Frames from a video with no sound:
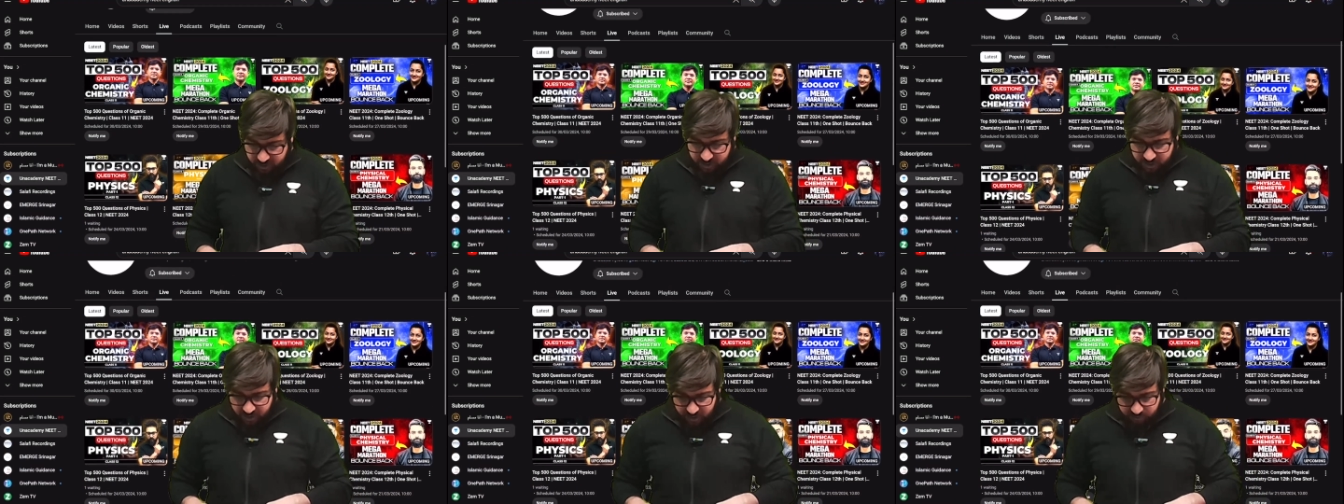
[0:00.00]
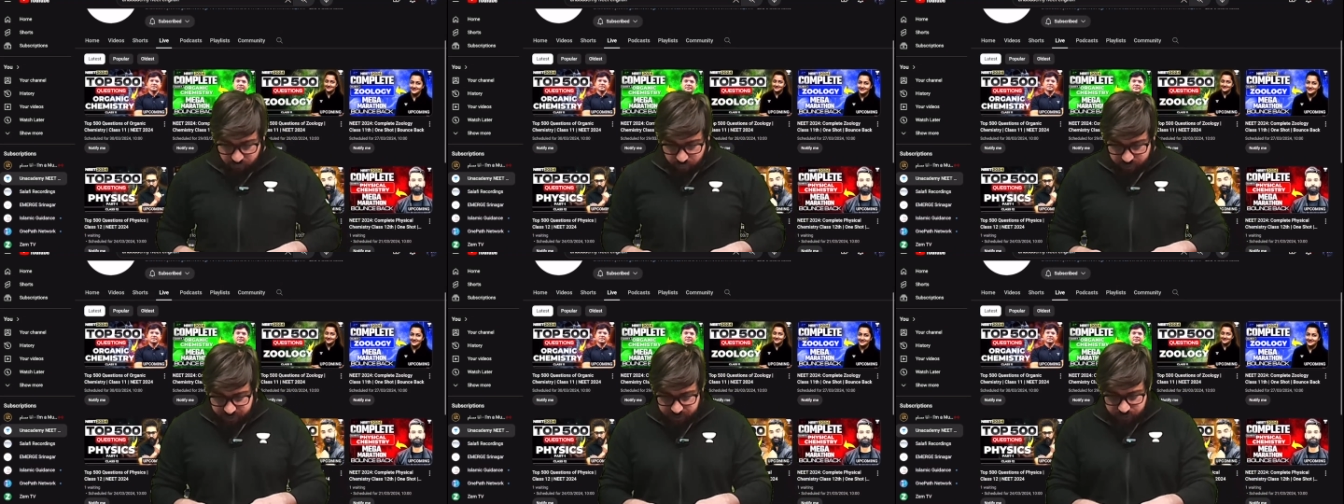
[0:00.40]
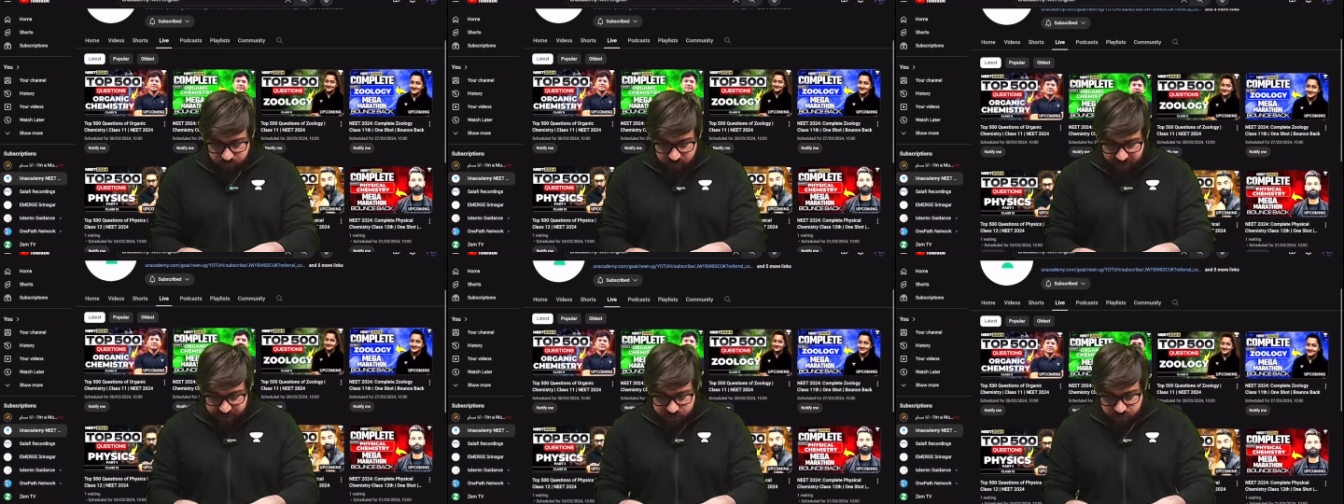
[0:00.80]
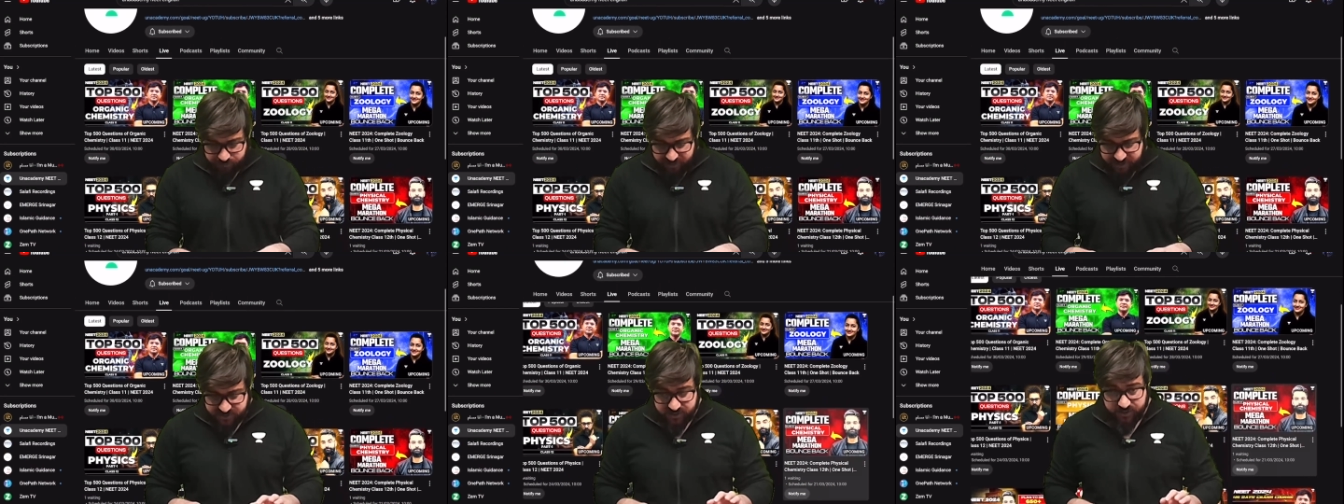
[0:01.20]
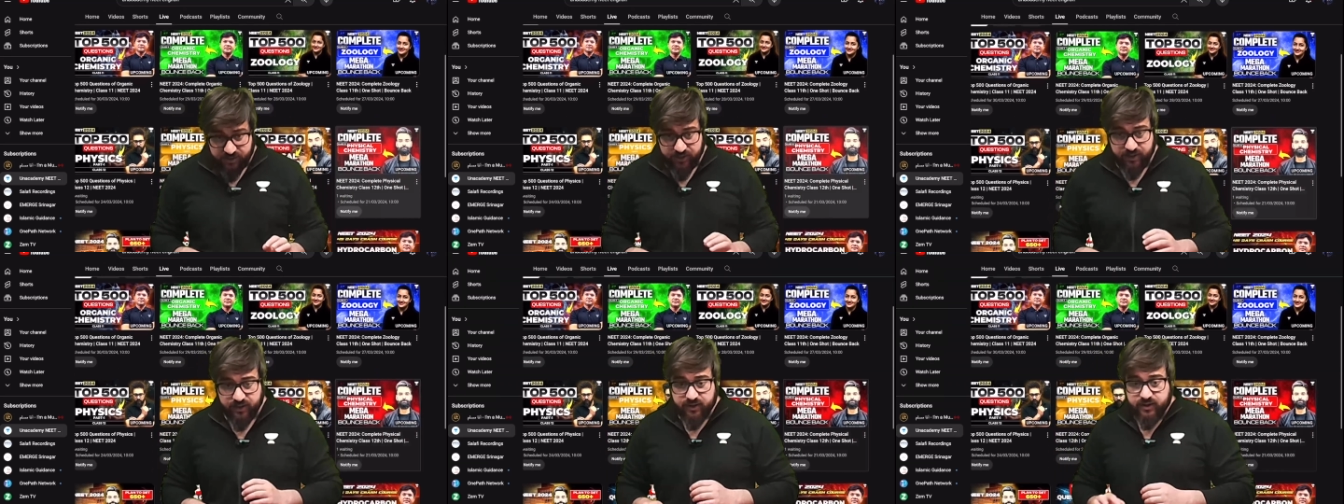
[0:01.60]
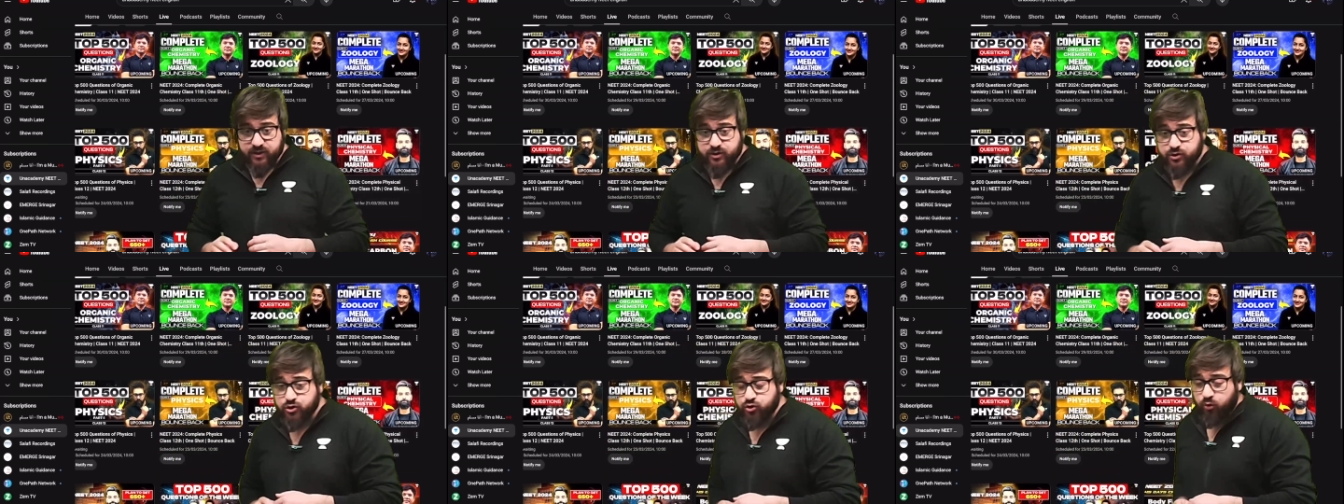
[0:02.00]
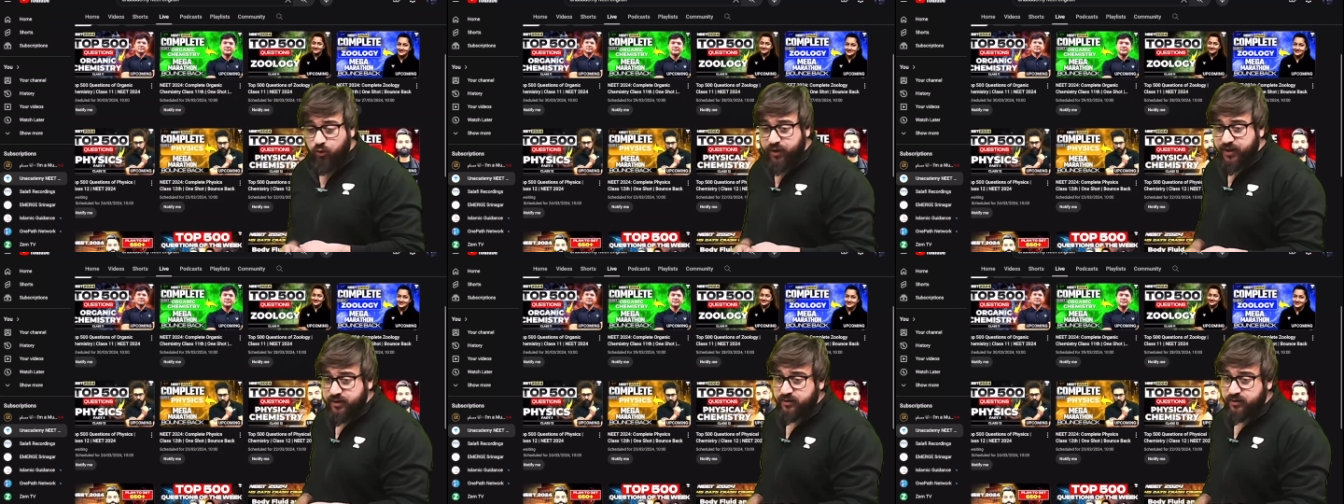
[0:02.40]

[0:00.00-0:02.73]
I want you guys to basically join